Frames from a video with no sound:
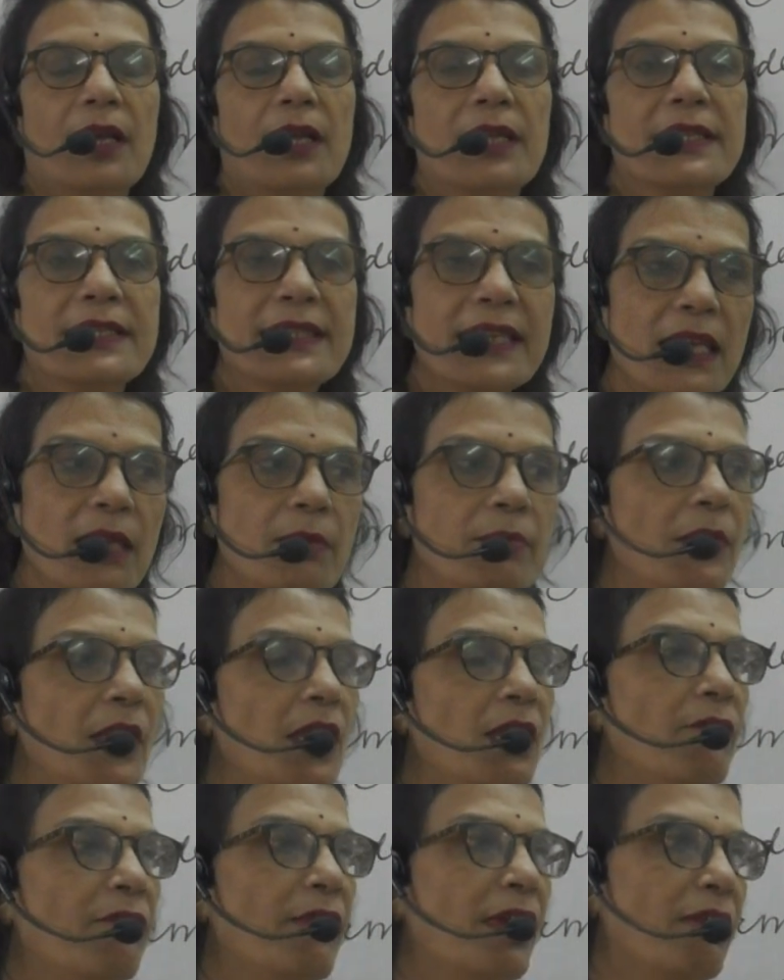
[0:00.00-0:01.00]
Same
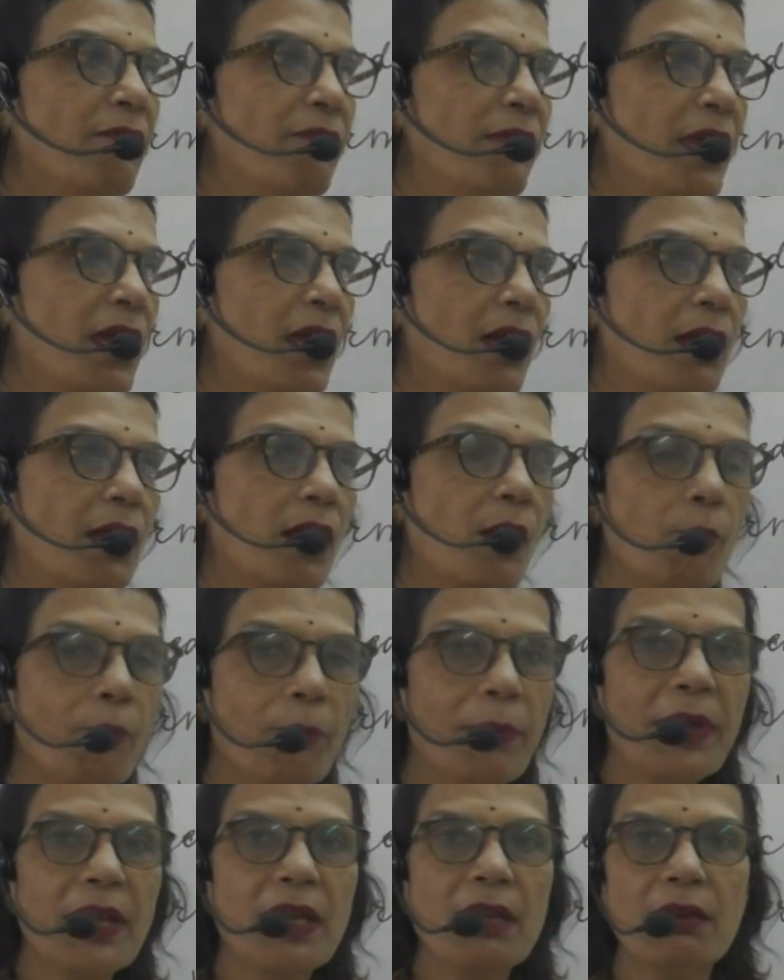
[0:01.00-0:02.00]
thing when we are
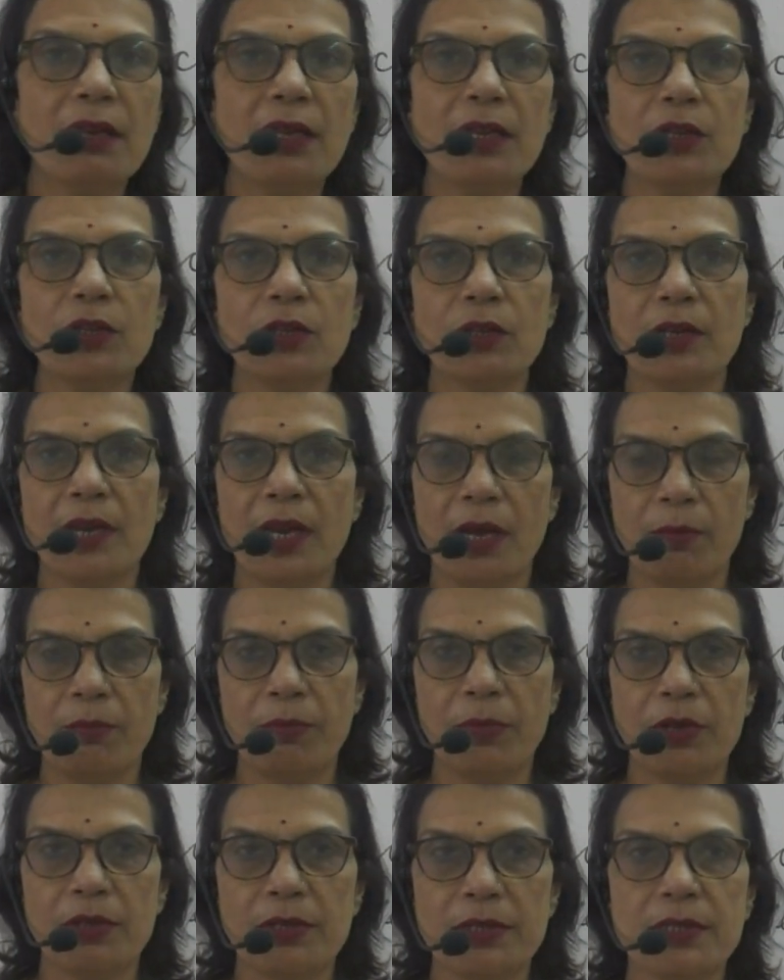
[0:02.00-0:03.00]
comparing
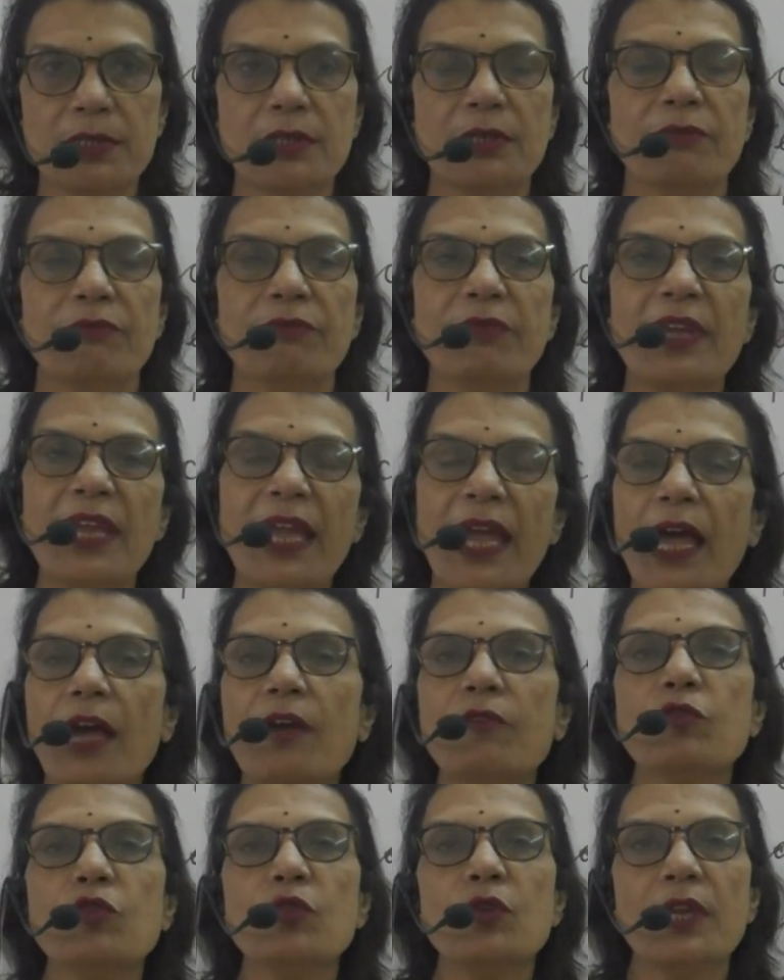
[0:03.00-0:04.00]
numbers, we
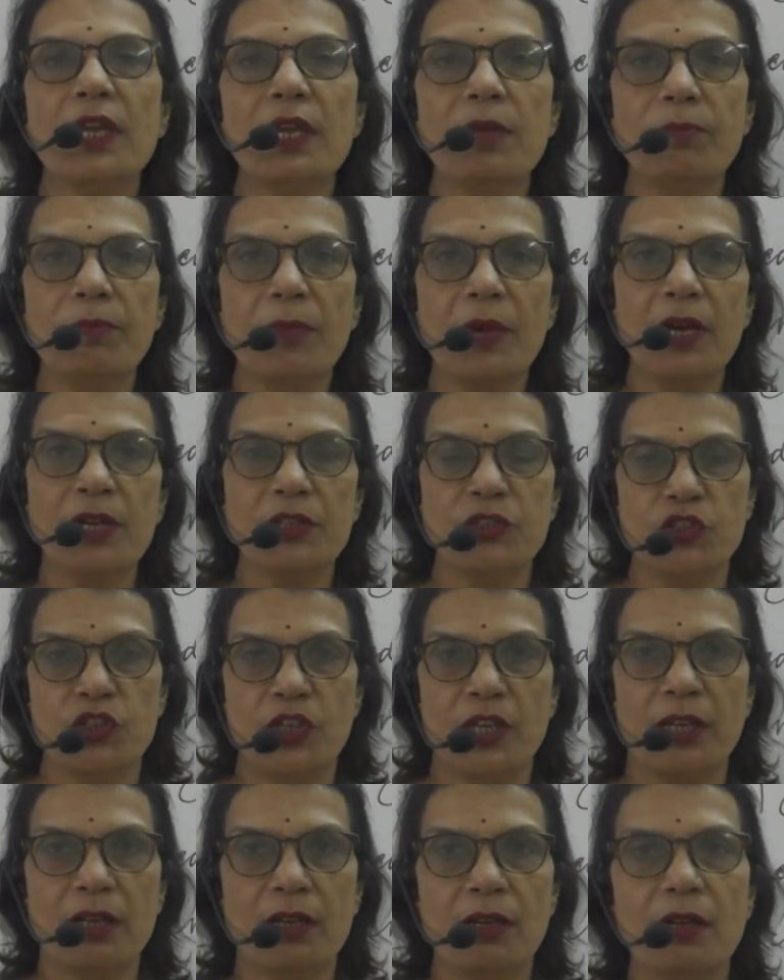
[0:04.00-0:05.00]
have to keep a
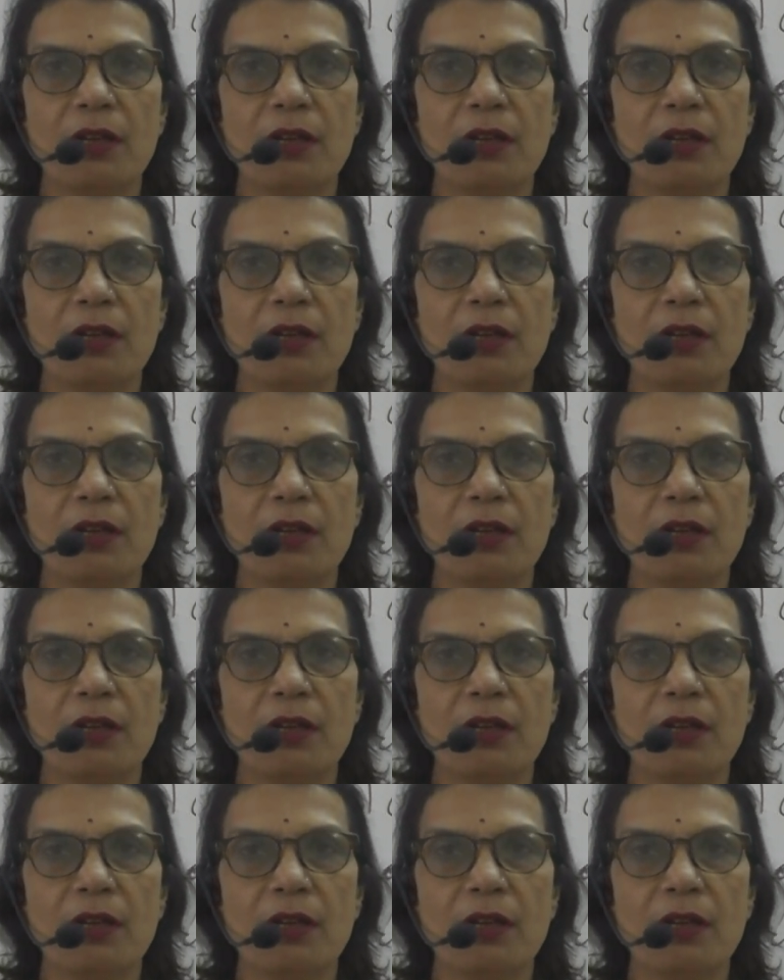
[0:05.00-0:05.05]
check